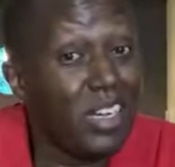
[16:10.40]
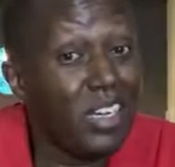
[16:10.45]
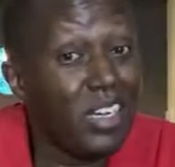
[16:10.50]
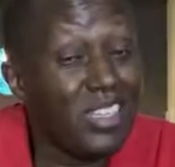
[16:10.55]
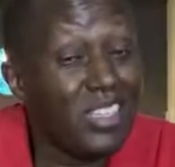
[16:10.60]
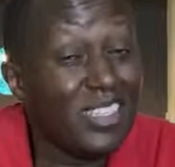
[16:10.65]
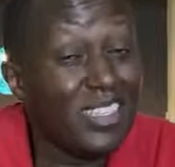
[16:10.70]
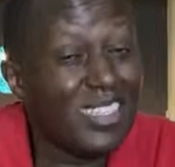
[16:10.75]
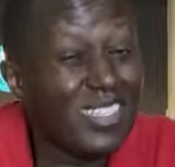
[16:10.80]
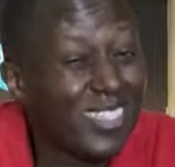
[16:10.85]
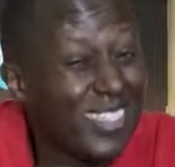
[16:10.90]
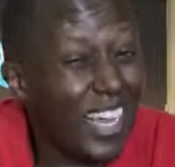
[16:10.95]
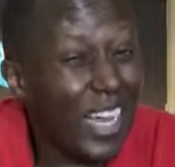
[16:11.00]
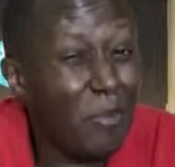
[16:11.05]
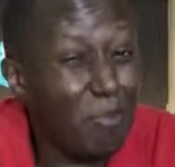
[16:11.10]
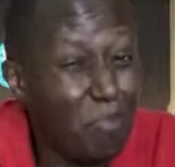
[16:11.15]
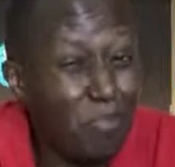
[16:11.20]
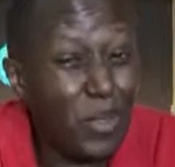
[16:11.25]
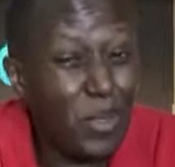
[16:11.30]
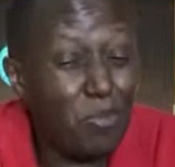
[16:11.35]

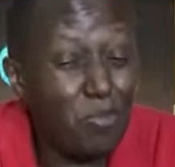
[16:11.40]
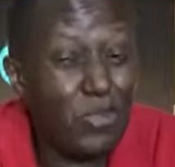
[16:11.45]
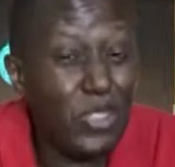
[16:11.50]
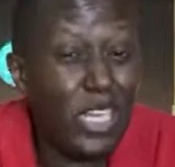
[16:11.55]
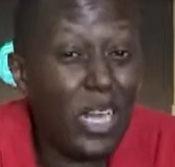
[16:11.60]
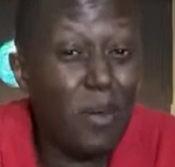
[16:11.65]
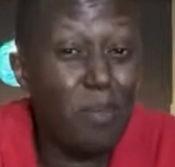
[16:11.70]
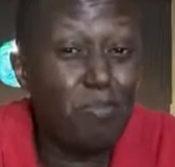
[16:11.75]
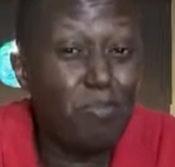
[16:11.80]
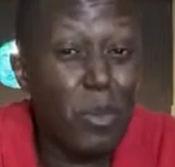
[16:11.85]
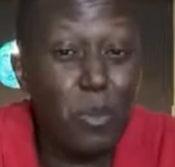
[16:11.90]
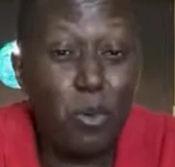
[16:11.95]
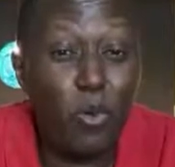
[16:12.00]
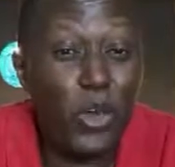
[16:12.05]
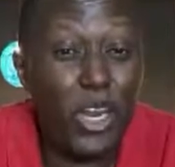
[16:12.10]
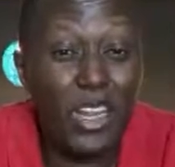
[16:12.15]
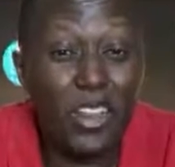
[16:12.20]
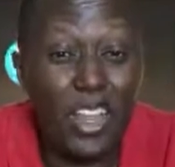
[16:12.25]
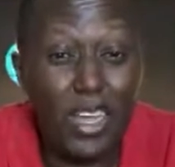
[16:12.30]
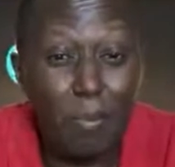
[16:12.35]
Some people,
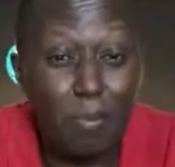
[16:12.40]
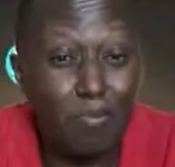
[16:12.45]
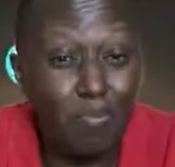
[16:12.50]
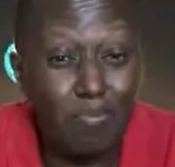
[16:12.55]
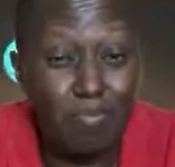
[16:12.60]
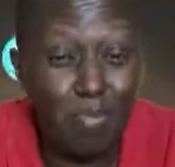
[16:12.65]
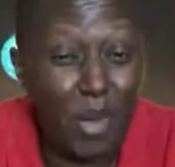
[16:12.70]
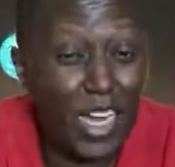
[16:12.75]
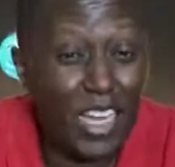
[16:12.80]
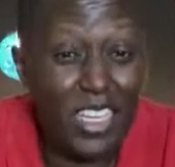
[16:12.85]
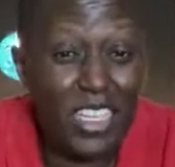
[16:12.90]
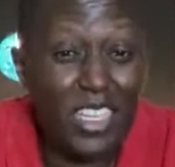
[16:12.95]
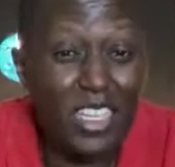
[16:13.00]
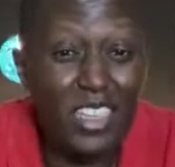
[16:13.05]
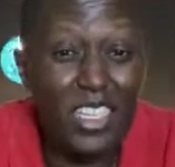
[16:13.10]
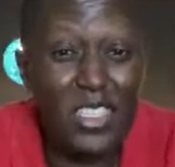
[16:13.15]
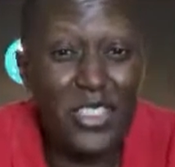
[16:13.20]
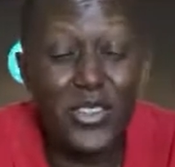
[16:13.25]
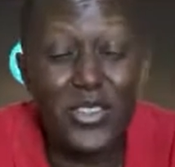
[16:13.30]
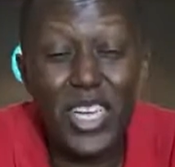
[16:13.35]
when they're packaging
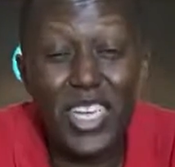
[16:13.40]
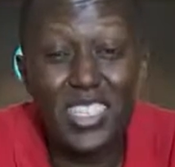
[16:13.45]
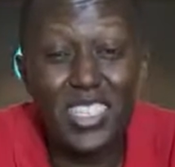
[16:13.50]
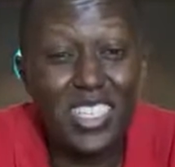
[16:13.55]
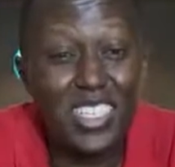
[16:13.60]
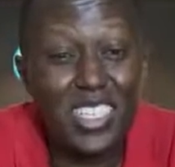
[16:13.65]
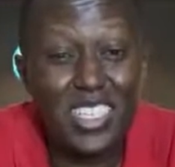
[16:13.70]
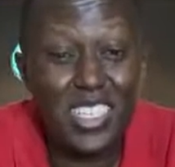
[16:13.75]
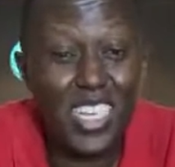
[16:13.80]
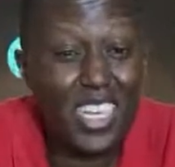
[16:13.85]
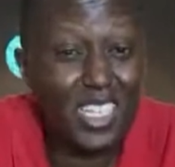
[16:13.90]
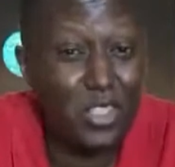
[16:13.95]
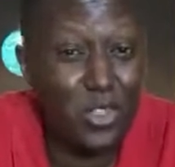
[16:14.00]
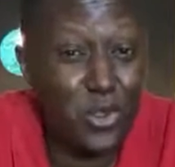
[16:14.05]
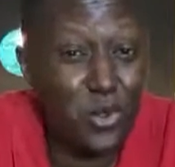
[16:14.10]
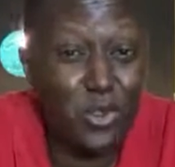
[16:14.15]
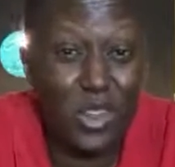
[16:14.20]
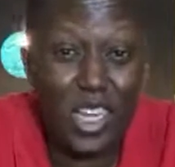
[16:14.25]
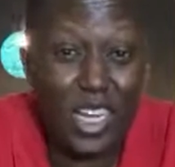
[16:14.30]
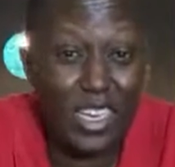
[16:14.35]
these rices, they just
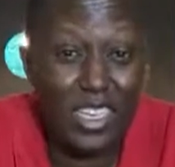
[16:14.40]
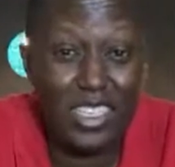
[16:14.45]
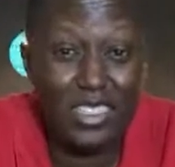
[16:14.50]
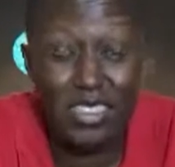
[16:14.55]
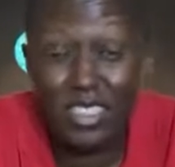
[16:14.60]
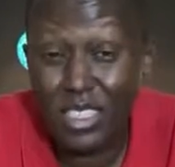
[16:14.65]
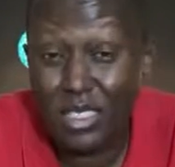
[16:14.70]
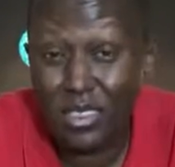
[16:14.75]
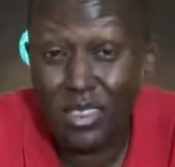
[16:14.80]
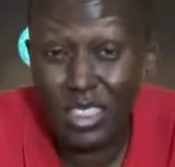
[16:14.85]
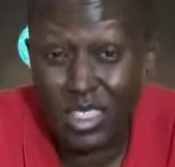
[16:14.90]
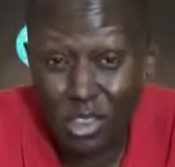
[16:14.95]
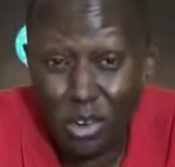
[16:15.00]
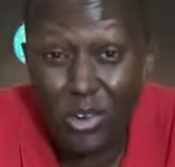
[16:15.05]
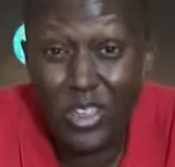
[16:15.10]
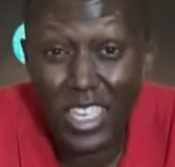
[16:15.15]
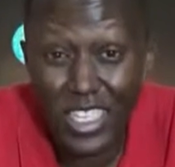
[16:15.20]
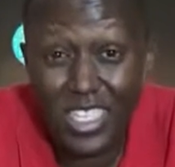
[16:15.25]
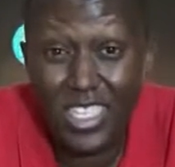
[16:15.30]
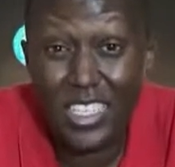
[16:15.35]
do that. They're
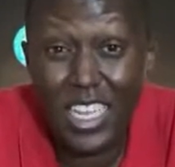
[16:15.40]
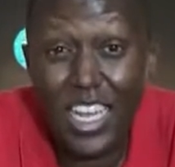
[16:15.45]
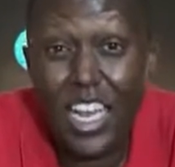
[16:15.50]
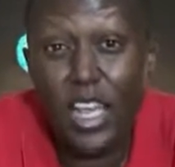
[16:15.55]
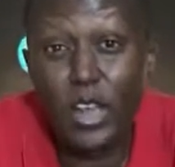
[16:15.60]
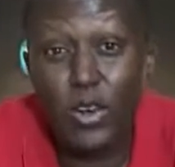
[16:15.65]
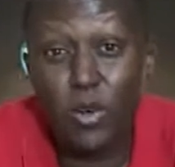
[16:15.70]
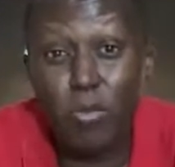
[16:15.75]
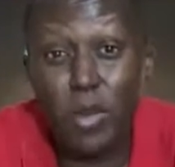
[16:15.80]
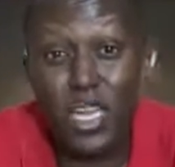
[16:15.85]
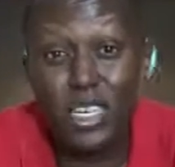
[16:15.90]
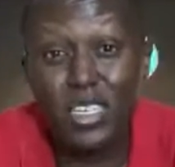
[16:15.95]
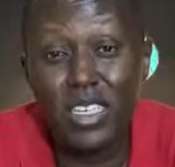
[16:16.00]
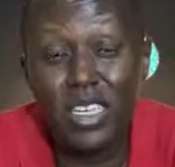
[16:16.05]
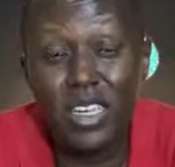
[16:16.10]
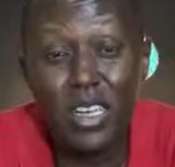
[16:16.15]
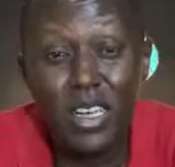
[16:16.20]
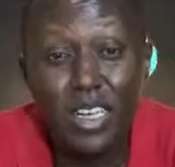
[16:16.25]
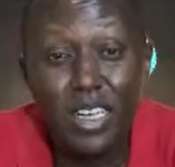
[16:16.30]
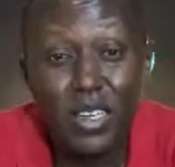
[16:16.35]
not necessarily aromatic.
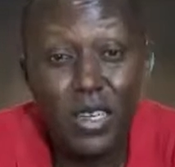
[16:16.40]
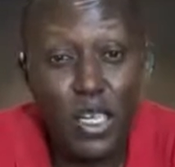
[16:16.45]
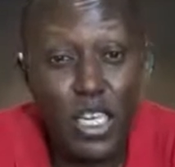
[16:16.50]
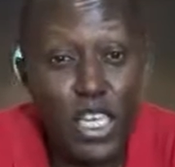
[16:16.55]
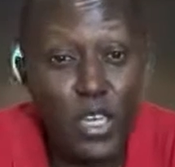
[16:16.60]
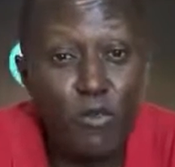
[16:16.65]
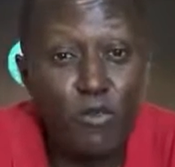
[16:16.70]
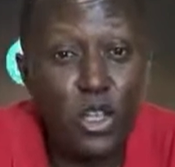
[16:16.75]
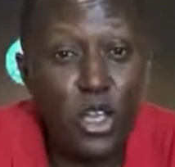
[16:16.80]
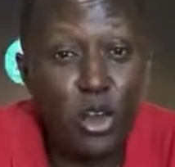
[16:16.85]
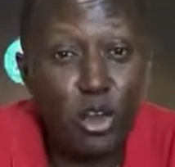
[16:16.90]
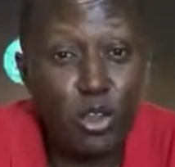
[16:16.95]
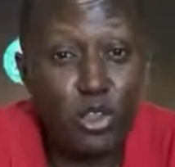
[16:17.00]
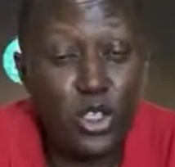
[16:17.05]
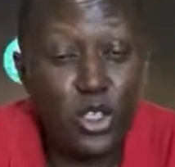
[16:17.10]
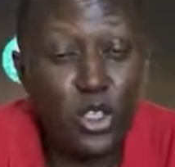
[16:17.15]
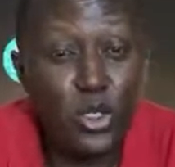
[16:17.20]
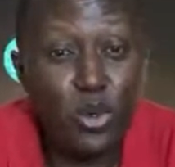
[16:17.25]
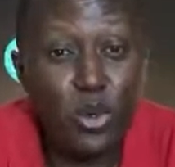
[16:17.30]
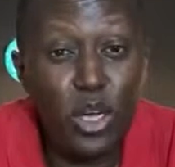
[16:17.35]
If you're not
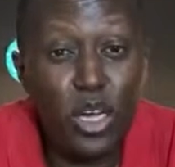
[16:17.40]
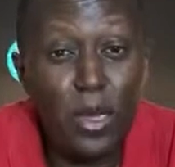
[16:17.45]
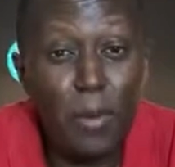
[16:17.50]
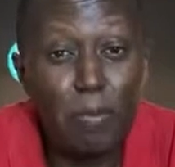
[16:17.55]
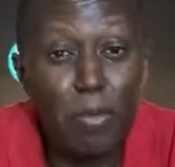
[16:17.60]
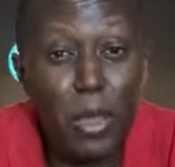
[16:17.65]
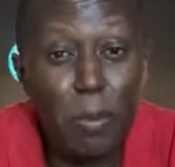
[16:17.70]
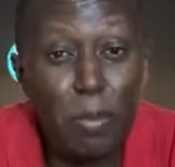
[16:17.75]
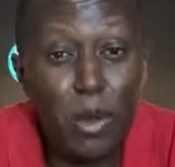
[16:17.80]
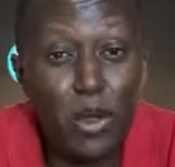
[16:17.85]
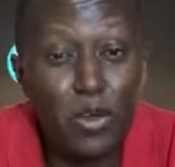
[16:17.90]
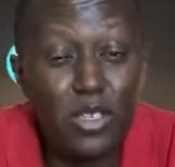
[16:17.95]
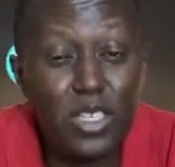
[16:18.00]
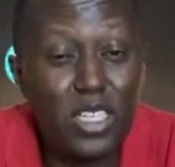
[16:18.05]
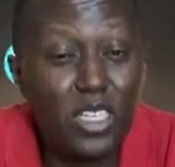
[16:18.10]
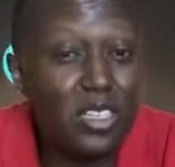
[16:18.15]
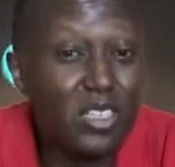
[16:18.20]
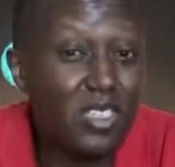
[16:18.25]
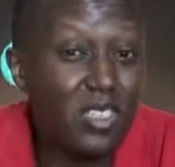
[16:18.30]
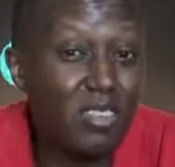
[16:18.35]
sure about
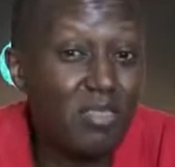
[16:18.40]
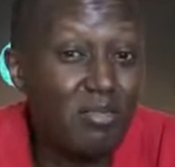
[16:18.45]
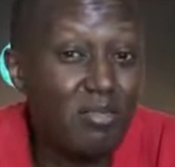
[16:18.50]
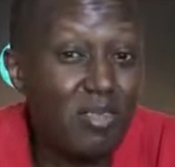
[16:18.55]
it,